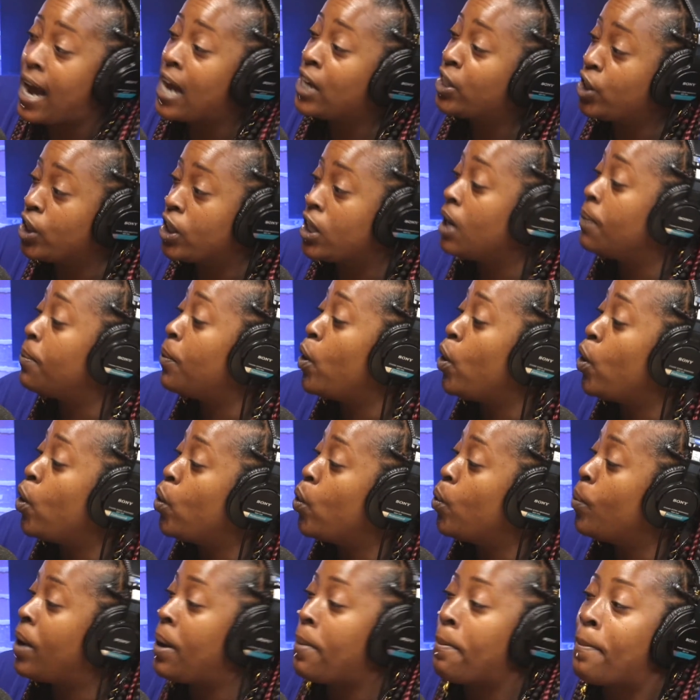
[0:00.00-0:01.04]
I should come uh,
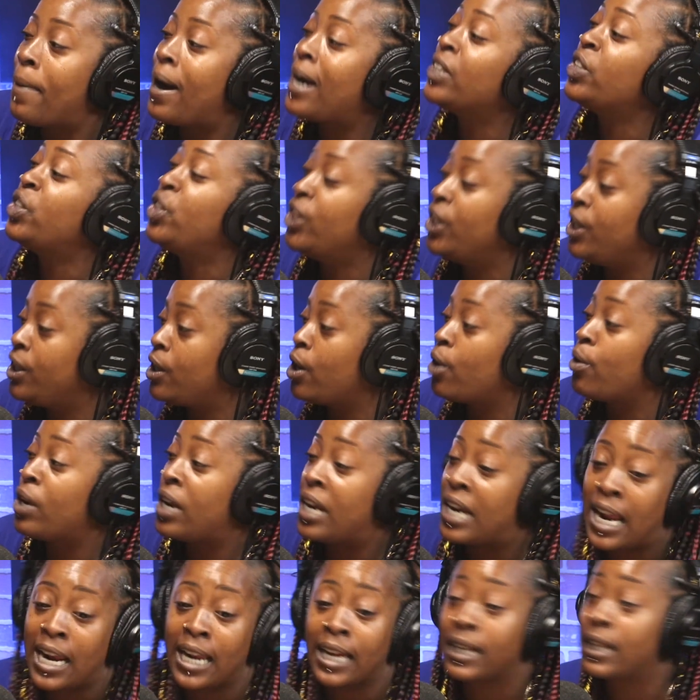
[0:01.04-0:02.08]
home and my shit dirty
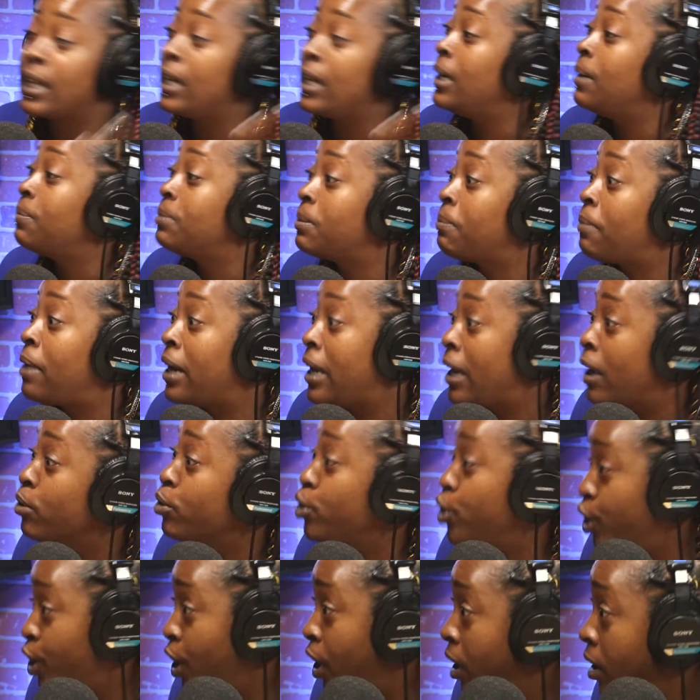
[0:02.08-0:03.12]
and I done cleaned up somebody
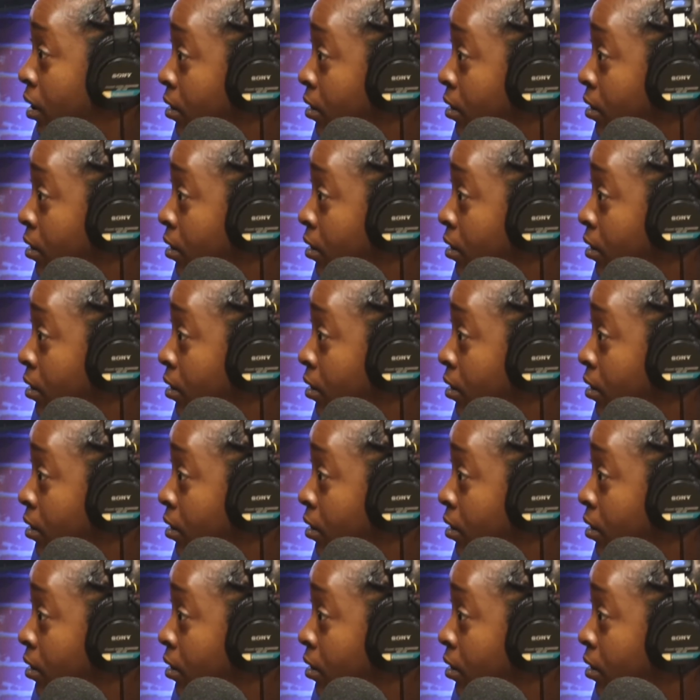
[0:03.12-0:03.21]
else's shit. Know,